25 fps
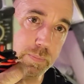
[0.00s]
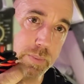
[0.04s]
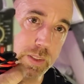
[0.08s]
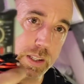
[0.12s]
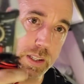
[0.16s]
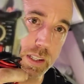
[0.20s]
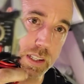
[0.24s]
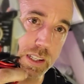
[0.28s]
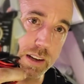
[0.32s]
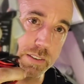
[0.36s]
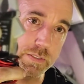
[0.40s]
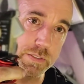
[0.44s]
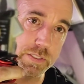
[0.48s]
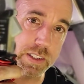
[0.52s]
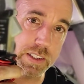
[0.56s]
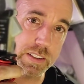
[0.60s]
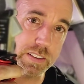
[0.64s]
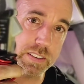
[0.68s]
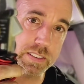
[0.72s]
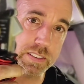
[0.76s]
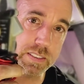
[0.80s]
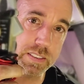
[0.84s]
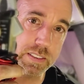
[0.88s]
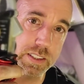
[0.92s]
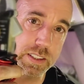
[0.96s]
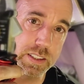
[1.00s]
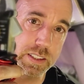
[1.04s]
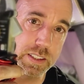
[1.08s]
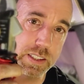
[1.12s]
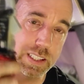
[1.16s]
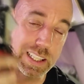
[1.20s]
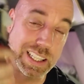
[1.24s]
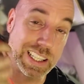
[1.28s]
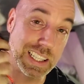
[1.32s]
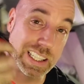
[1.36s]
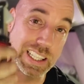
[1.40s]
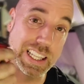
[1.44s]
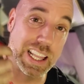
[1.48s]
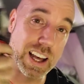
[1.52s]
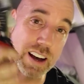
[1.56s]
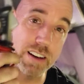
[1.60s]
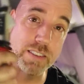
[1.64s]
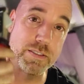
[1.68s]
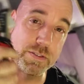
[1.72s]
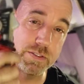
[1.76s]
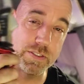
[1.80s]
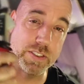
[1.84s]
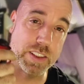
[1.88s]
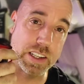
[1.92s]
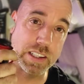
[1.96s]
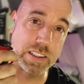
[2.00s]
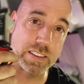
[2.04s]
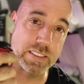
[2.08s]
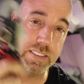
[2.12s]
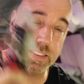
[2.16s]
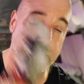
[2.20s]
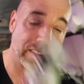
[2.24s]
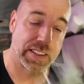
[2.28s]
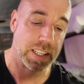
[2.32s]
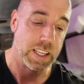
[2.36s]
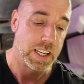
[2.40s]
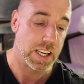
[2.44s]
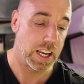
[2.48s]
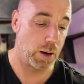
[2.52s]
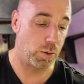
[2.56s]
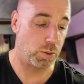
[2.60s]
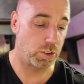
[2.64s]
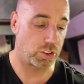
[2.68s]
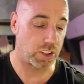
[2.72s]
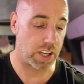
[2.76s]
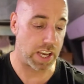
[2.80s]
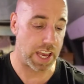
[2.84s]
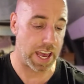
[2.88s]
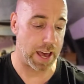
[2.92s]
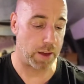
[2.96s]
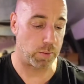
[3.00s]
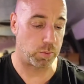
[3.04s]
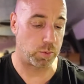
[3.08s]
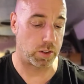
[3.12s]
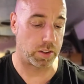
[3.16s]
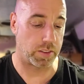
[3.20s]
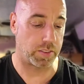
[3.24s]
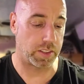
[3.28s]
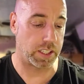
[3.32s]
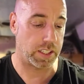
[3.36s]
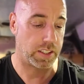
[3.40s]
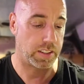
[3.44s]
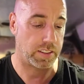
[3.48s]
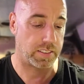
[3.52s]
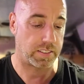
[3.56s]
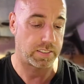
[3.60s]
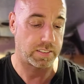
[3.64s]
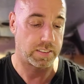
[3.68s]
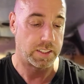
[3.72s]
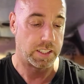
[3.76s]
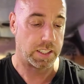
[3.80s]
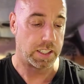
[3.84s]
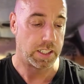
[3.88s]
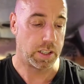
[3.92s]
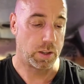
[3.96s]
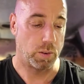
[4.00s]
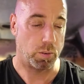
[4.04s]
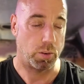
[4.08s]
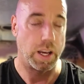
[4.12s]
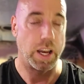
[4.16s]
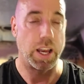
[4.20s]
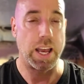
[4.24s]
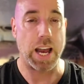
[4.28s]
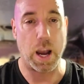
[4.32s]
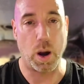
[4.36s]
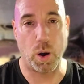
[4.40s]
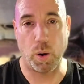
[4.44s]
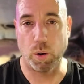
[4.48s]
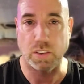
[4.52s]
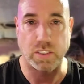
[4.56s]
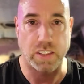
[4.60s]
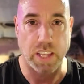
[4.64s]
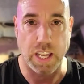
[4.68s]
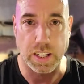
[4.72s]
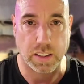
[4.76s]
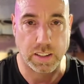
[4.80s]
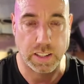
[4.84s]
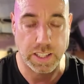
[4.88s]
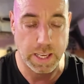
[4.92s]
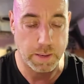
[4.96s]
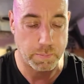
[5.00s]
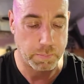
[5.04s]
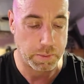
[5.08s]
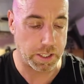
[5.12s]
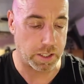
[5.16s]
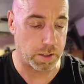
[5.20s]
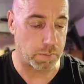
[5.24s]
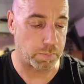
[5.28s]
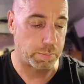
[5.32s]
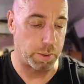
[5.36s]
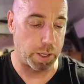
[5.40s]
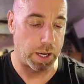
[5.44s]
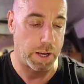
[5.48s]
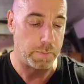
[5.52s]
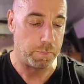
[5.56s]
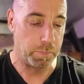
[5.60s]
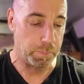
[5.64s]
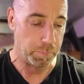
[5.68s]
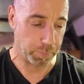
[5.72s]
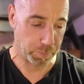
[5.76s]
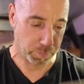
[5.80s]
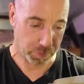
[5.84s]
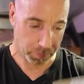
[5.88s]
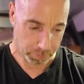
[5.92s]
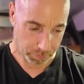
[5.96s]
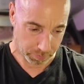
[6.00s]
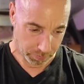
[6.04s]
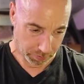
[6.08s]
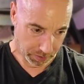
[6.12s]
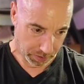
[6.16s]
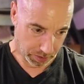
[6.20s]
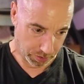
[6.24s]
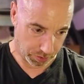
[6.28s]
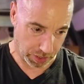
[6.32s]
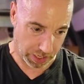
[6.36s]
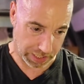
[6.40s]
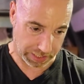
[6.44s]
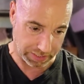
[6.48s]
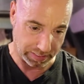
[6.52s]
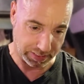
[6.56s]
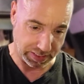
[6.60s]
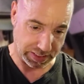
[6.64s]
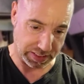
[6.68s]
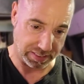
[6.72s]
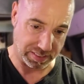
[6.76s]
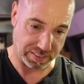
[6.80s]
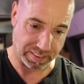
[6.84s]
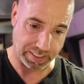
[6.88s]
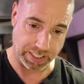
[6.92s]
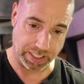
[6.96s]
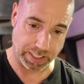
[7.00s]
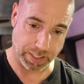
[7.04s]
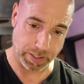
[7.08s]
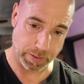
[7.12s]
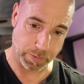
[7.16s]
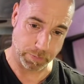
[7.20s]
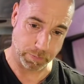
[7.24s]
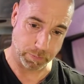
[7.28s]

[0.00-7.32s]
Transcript: Love this. Love this. I wish I had one of these. Well, I always had a clamp meter, but not a DC.